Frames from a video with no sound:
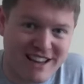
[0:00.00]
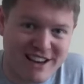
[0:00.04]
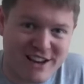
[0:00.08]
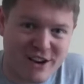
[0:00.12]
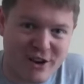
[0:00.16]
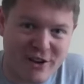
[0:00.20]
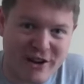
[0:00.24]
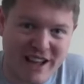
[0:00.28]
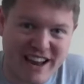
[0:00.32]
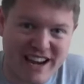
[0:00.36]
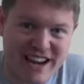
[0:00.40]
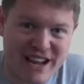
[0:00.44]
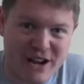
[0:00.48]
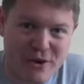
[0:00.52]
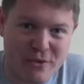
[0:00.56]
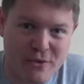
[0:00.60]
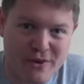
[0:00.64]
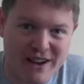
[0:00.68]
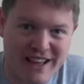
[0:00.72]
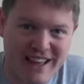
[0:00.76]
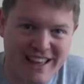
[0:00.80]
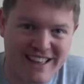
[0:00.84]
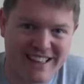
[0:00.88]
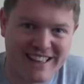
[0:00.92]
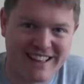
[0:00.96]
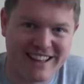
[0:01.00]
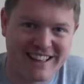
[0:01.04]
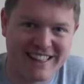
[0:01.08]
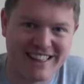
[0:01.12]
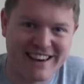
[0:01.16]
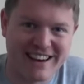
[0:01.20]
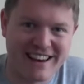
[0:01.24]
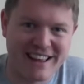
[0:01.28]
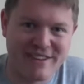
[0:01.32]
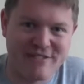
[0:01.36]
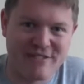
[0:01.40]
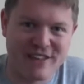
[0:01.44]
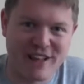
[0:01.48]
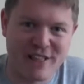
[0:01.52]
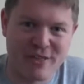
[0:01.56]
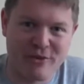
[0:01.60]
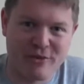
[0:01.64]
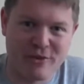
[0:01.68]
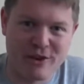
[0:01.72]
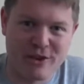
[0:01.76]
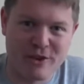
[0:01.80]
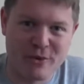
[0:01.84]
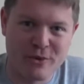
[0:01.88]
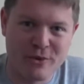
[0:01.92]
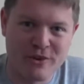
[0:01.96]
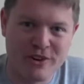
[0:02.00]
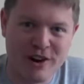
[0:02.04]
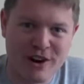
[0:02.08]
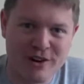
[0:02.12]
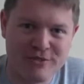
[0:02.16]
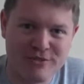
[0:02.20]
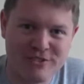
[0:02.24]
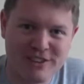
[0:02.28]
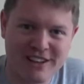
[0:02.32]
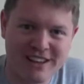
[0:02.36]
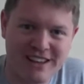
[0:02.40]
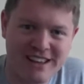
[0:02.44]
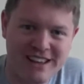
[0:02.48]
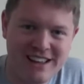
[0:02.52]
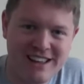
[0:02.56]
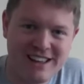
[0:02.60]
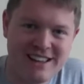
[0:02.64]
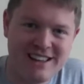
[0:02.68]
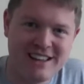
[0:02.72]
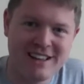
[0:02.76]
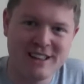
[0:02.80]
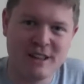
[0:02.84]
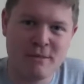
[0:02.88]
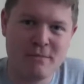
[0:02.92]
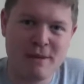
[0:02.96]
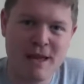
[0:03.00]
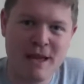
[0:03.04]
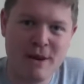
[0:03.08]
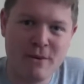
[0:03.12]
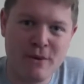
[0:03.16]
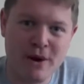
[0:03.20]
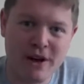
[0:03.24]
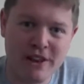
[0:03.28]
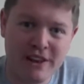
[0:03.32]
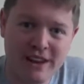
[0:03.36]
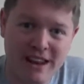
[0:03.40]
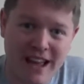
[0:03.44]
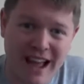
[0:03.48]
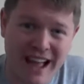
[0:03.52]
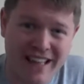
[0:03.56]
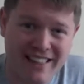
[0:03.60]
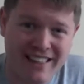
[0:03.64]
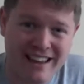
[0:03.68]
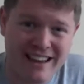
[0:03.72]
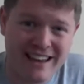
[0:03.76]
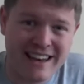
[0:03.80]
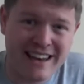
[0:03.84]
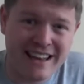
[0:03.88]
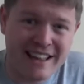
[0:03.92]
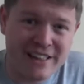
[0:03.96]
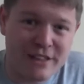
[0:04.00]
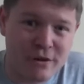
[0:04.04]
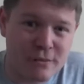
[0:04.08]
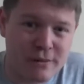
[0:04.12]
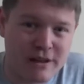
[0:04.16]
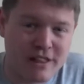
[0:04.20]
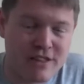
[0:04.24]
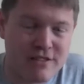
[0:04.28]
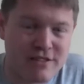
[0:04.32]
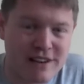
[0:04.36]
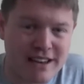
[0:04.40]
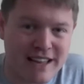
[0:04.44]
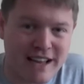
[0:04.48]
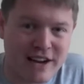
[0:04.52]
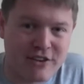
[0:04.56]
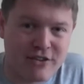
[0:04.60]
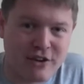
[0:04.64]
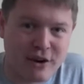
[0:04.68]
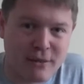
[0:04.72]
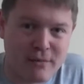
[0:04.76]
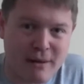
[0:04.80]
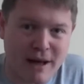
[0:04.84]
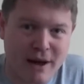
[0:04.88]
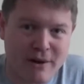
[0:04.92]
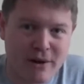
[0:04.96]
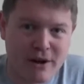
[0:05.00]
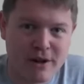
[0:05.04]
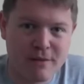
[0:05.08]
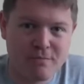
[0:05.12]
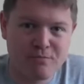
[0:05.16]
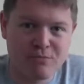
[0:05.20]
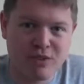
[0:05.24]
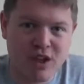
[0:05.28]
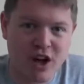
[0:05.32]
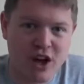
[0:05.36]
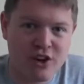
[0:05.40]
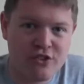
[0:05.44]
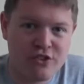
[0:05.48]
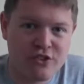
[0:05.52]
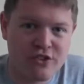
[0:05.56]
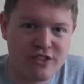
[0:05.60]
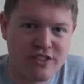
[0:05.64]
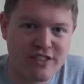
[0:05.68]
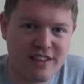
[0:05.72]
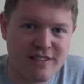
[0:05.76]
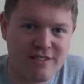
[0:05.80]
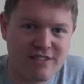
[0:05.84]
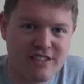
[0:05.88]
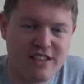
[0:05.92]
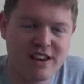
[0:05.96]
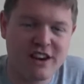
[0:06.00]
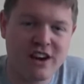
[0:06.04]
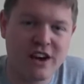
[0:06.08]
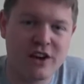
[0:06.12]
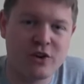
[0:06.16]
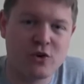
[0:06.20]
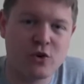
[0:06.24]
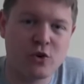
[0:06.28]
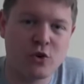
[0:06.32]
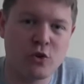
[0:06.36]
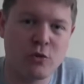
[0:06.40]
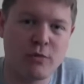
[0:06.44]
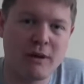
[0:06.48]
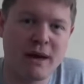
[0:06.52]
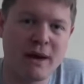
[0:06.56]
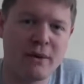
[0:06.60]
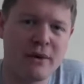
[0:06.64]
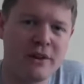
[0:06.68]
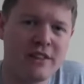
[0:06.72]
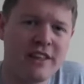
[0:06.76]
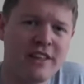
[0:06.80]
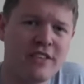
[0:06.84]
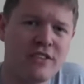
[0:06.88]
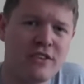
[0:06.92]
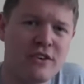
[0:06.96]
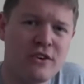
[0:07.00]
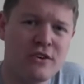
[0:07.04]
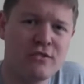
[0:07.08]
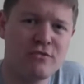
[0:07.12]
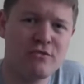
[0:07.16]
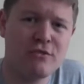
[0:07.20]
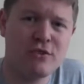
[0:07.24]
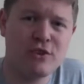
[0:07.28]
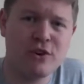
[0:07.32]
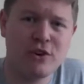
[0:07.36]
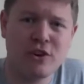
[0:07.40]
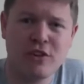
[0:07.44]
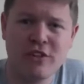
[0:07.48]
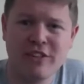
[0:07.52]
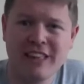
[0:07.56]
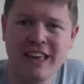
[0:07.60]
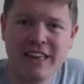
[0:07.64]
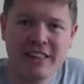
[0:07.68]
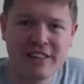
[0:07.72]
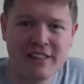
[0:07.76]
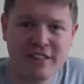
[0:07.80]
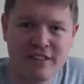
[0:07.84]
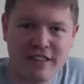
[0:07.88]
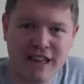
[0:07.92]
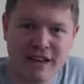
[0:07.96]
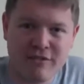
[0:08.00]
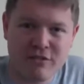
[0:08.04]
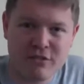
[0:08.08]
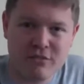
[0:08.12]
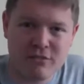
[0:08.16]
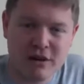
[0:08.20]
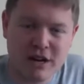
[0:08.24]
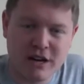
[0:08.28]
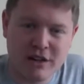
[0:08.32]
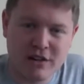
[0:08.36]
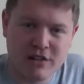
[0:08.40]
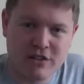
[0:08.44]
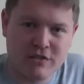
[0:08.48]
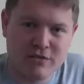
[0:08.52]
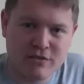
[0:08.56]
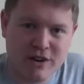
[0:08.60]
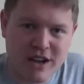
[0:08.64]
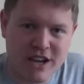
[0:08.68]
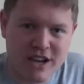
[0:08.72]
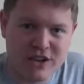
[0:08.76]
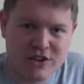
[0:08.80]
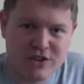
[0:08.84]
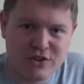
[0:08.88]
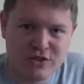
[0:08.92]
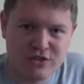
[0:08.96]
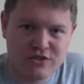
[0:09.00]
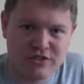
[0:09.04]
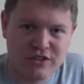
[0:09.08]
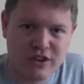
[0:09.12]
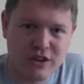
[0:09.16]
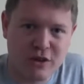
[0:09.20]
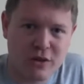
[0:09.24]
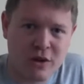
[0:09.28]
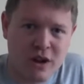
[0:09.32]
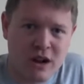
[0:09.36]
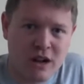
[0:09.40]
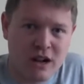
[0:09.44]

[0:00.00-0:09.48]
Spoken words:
No getting away subtly if that's what you were after. The P1 has a little bit of electric power, 179 horsepower. That's good for 6 to 7 miles of range or so.